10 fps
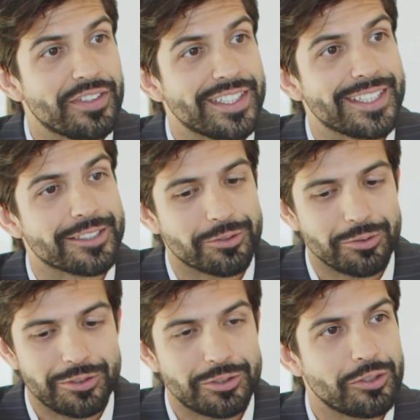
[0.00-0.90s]

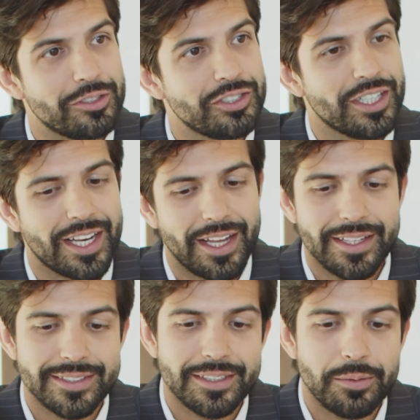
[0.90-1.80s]
24/7 and
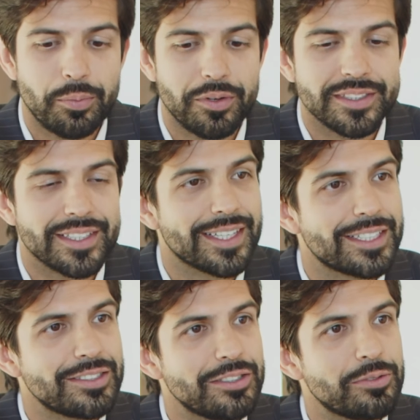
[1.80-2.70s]
charges you nothing.
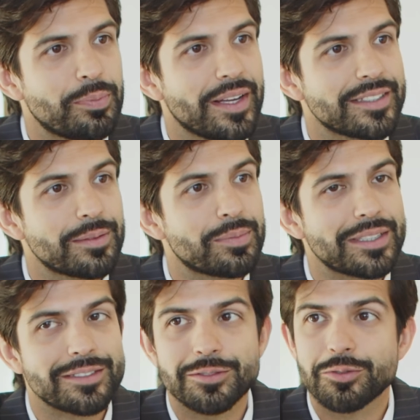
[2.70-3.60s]
You can ask it for
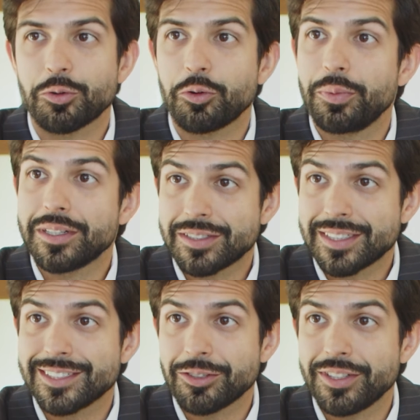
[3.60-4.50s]
competitor
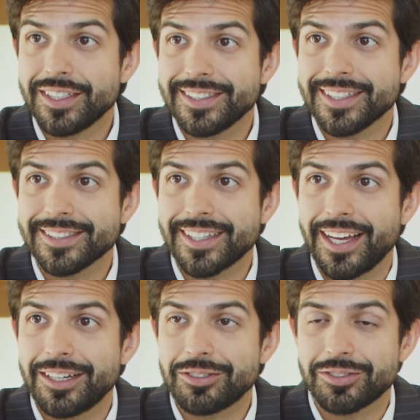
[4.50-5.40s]
analysis, help with
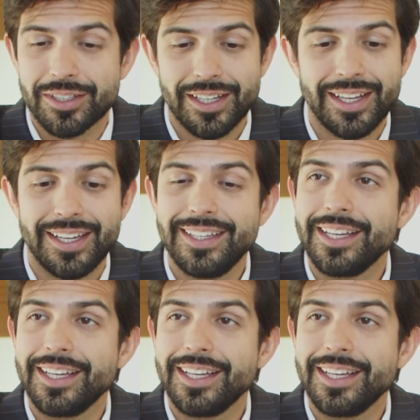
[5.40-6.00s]
product positioning,